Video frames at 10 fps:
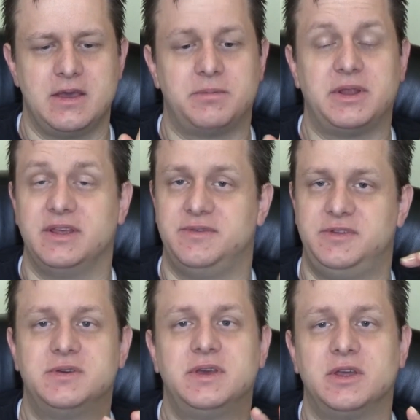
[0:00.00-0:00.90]
But
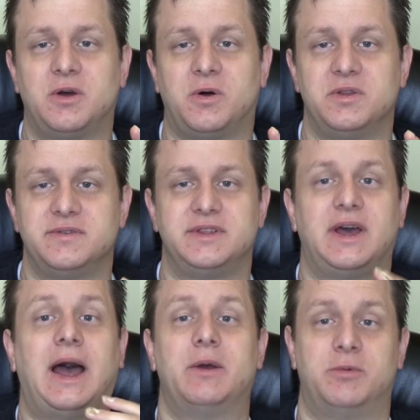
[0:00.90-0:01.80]
if you can get a hold of
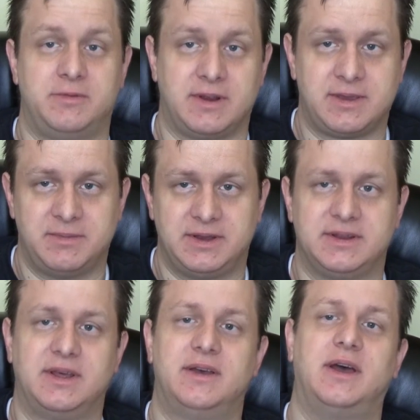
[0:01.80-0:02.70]
it, I would recommend
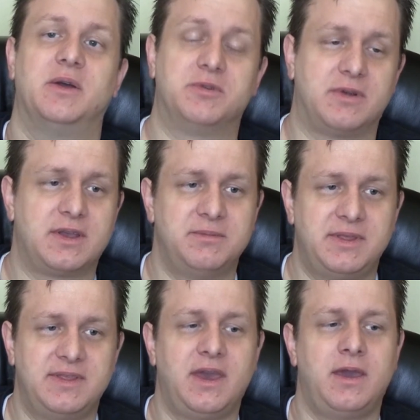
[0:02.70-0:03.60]
it. I would
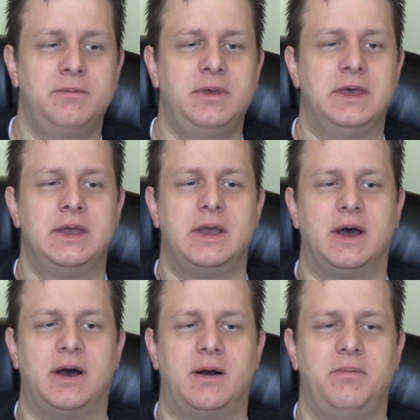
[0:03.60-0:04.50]
recommend the game.
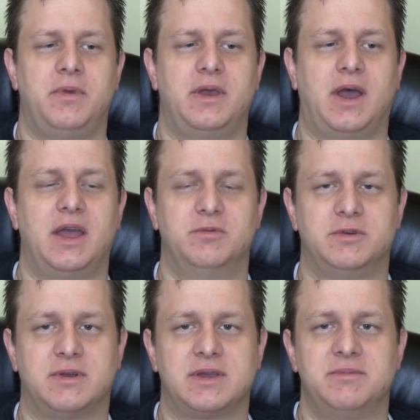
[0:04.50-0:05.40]
I
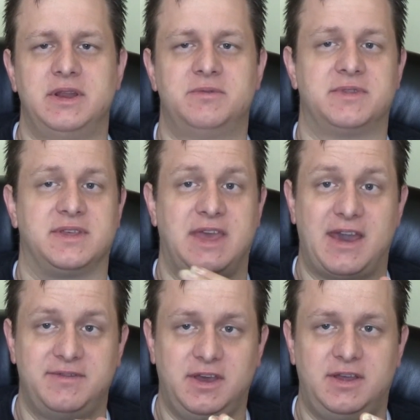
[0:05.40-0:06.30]
would recommend it with a
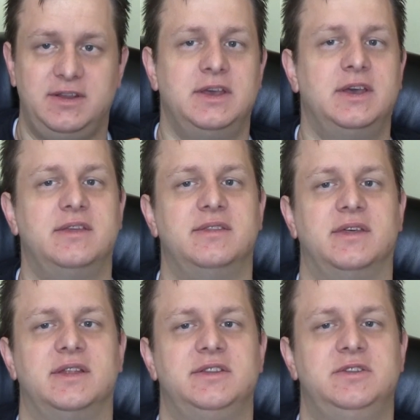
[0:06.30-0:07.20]
caveat
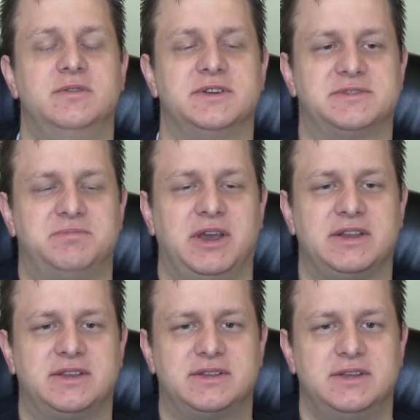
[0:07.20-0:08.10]
that do
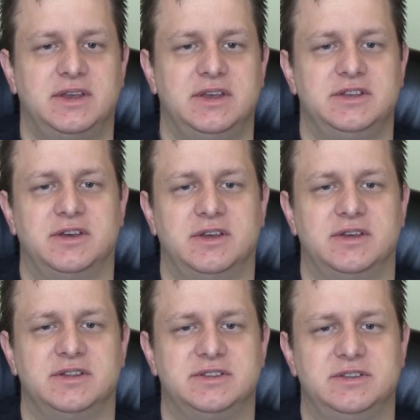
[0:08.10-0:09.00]
expect
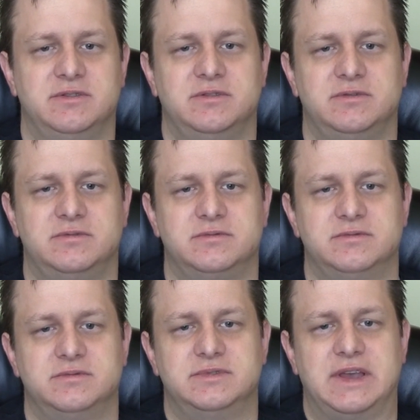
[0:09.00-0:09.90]
to
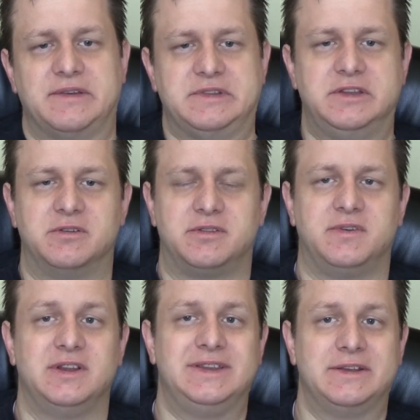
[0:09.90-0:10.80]
have to deal with a
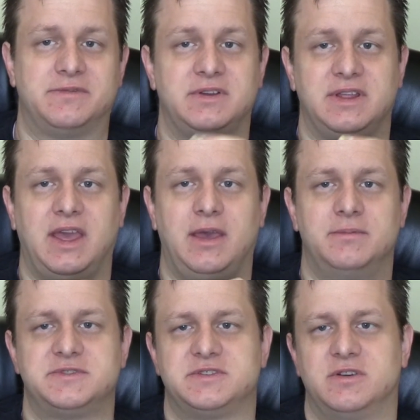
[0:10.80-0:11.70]
very different
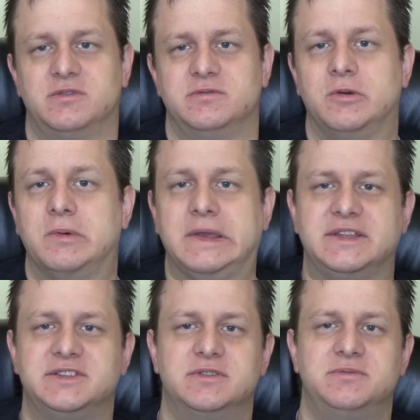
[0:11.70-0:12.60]
game. So going
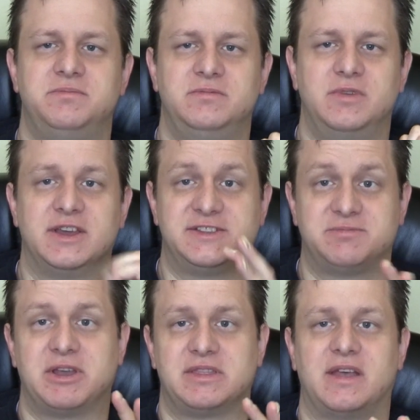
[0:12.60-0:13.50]
into it,
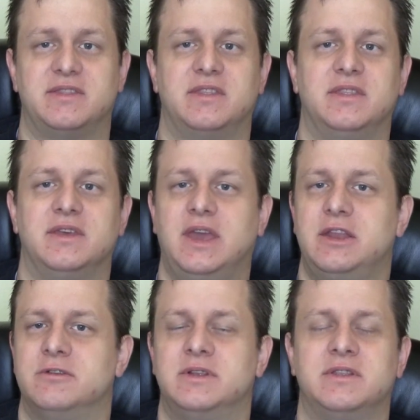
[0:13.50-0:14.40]
expect that
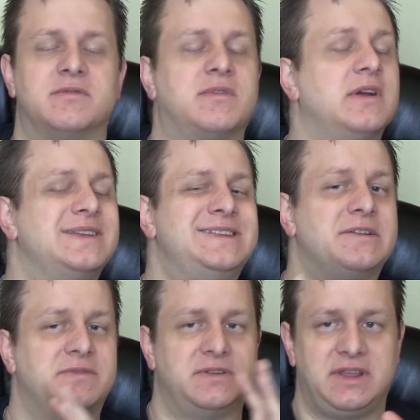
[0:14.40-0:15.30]
again, you're dealing with very
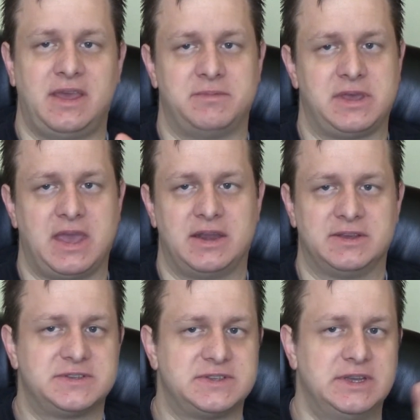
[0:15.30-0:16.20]
different game
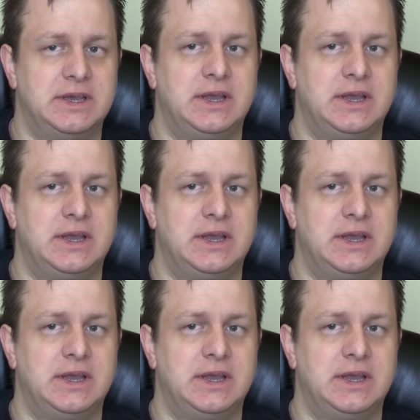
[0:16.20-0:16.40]
mechanics.